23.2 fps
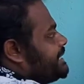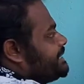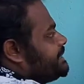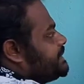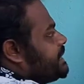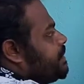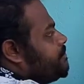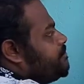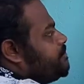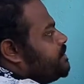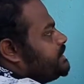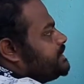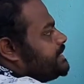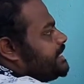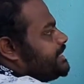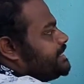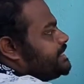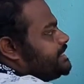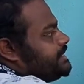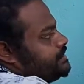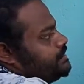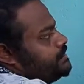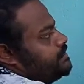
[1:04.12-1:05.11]
example
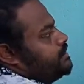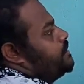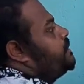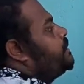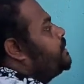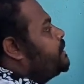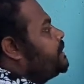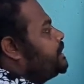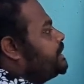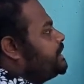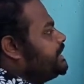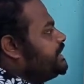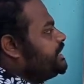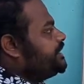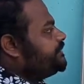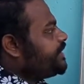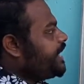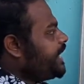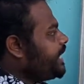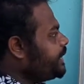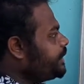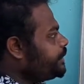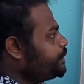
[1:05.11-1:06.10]
6.
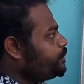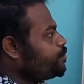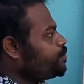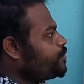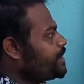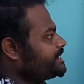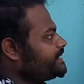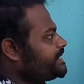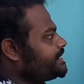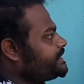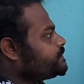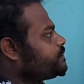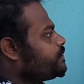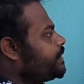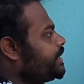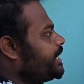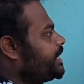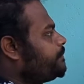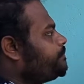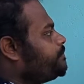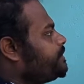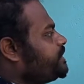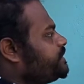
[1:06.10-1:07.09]
Divide 2x
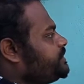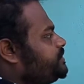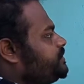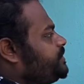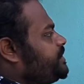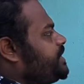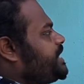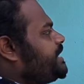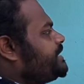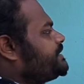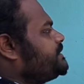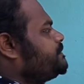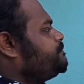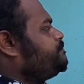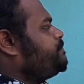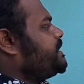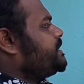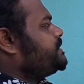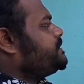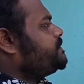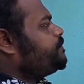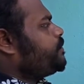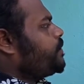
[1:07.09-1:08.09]
square plus 3x
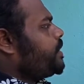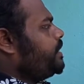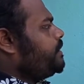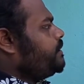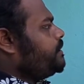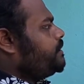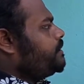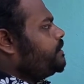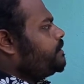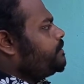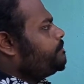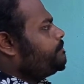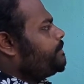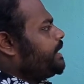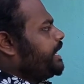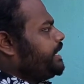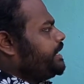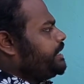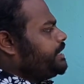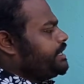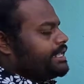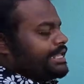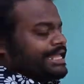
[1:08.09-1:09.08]
plus 1
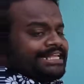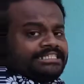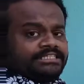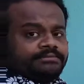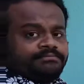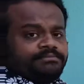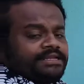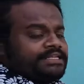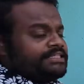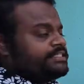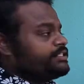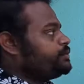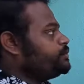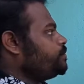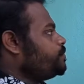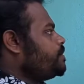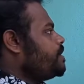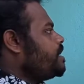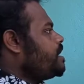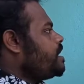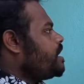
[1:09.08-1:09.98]
by x plus 2.